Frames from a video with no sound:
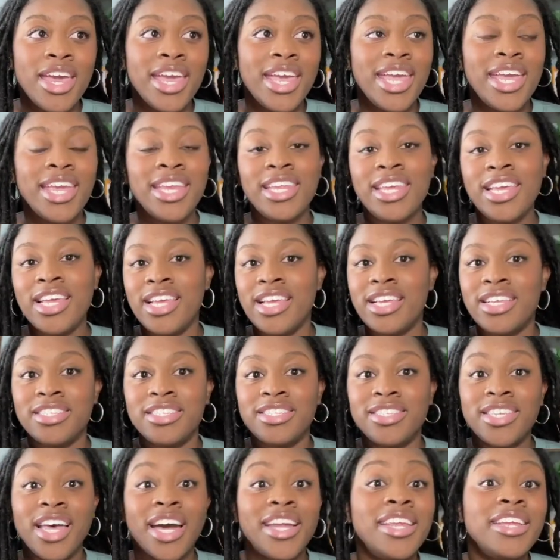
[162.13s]
any
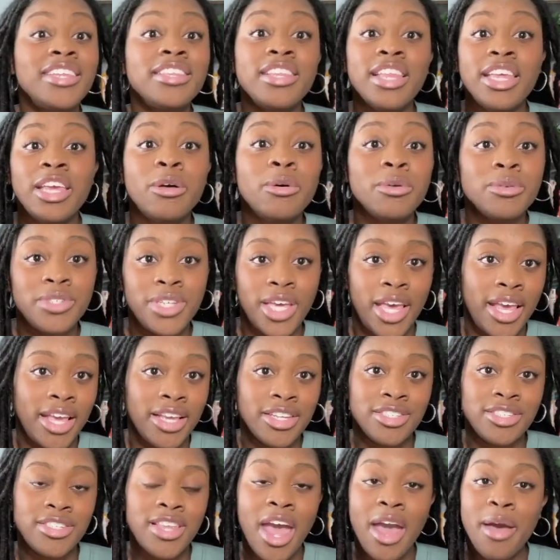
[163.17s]
sudden legal
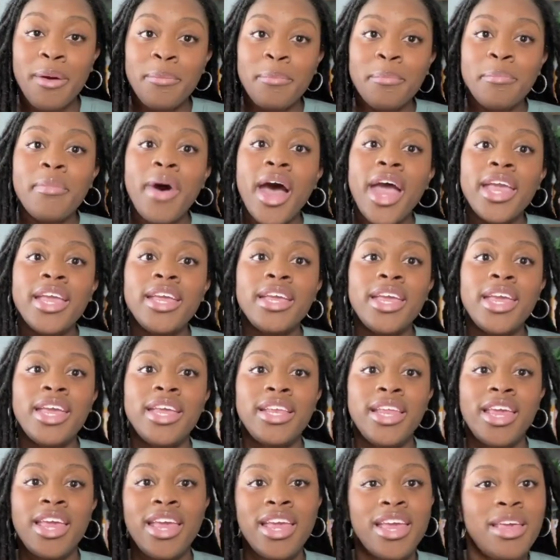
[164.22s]
change that might
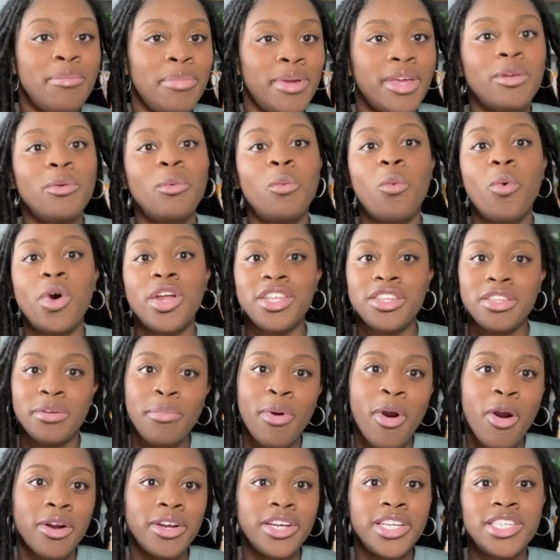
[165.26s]
inhibit one of the
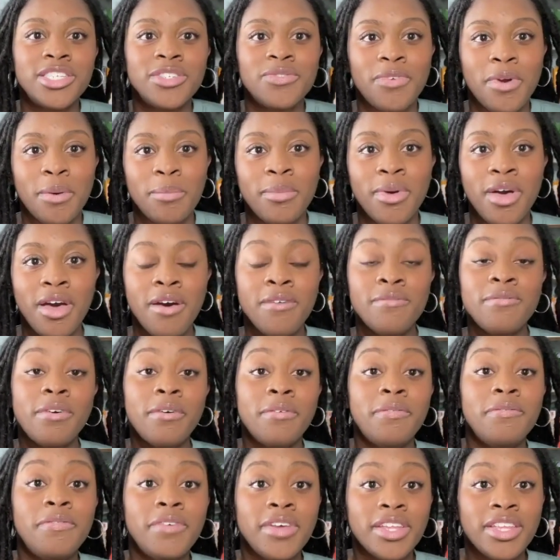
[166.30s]
parties from
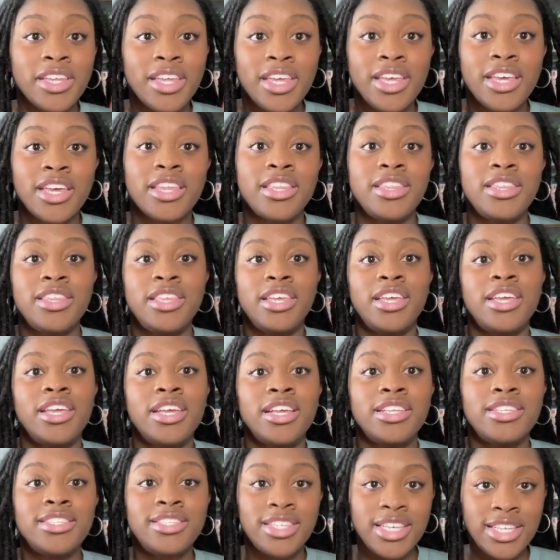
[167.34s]
fulfilling
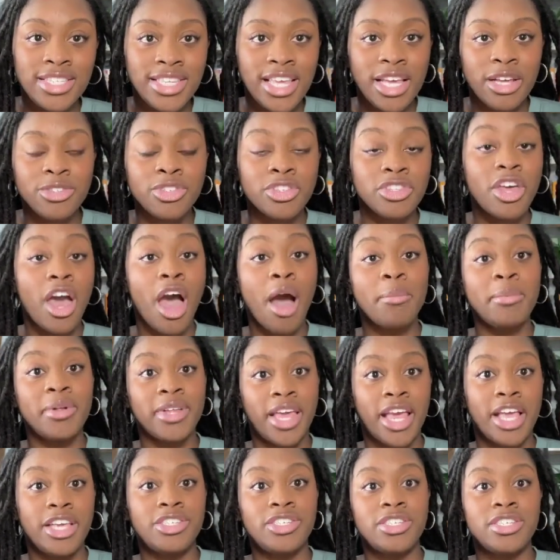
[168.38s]
the details of the
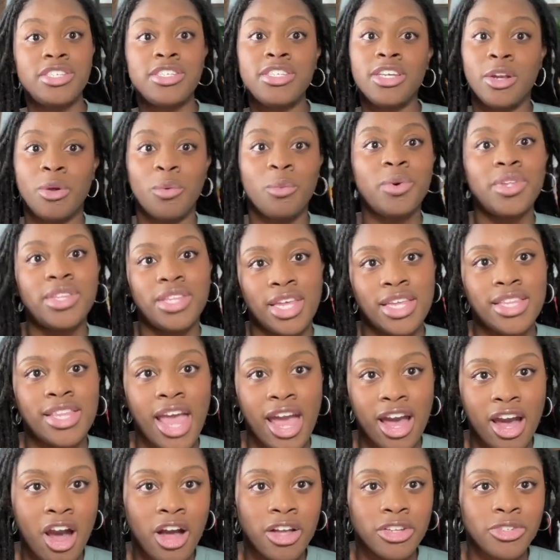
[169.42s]
obligations that are within
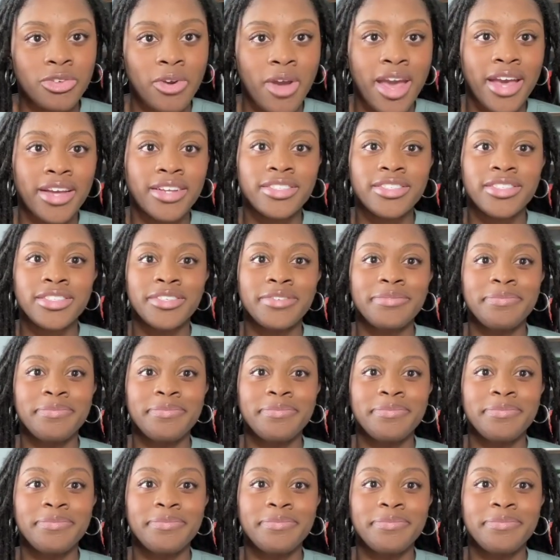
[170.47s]
that contract.